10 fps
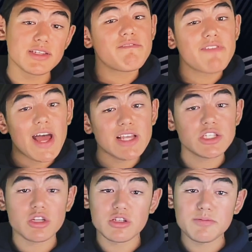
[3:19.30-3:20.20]
fast
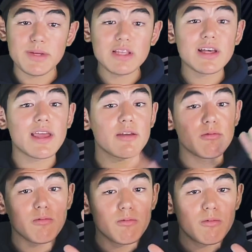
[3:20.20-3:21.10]
shutter speed like
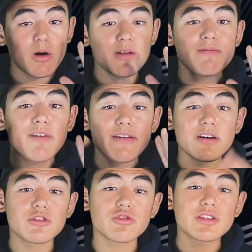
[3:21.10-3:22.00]

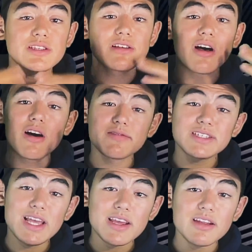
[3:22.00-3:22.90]
1/500th of a
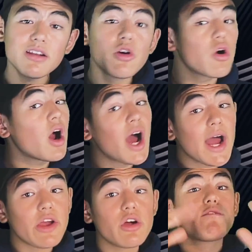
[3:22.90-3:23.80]
second or
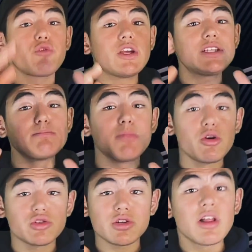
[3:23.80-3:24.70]
higher, freeze
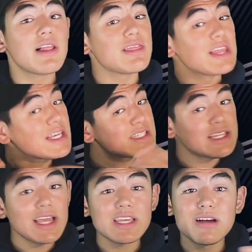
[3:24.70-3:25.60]
motion, less
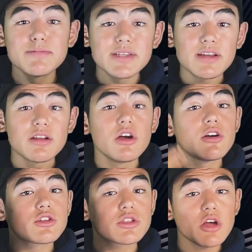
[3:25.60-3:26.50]
light comes in.
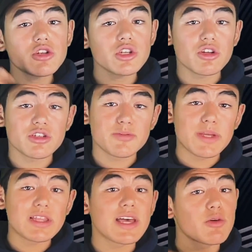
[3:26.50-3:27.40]
Slow shutter
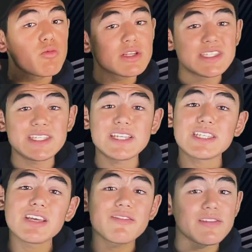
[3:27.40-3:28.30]
speed like
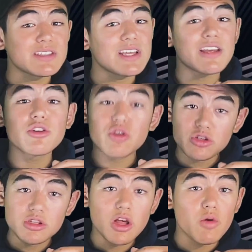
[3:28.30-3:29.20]
1/60th of a second or
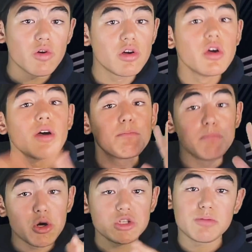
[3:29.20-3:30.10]
slower,
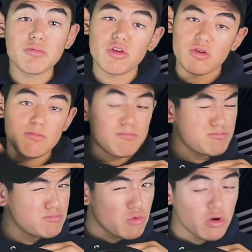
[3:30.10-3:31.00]
motion blur,
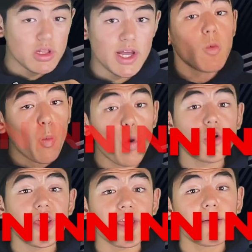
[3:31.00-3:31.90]
more light.
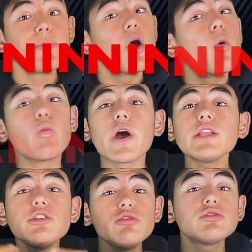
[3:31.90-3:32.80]
Warning.
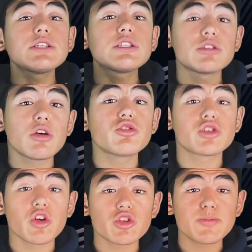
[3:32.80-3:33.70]
When using slow
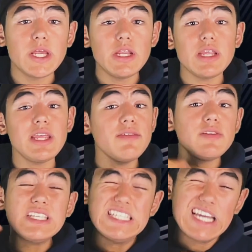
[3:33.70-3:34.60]
shutter speed,
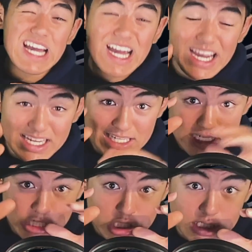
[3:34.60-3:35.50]
even tiny
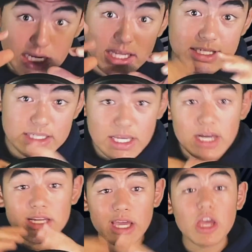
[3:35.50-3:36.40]
shakes
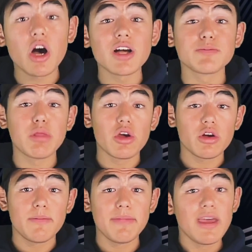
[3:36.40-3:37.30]
can cause
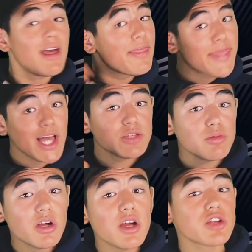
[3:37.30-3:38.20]
blur. That's
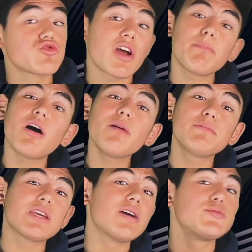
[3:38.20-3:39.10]
where a tripod
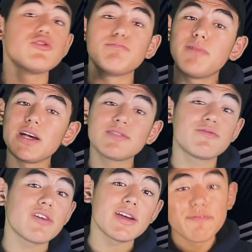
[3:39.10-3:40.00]
becomes your best
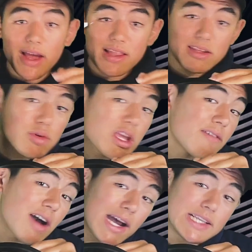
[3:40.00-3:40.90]
friend. Finally, we
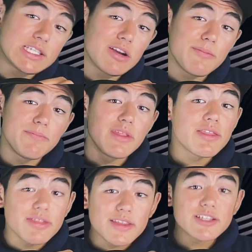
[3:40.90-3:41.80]
have ISO.
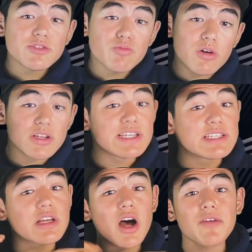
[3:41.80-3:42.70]
This one
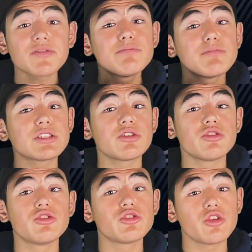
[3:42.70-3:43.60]
is often
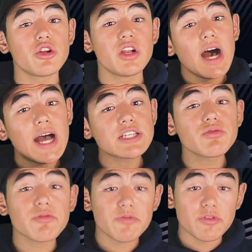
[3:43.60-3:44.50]
misunderstood.
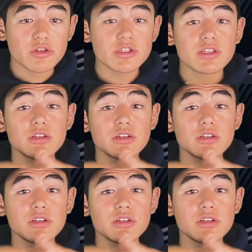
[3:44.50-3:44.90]
ISO refers to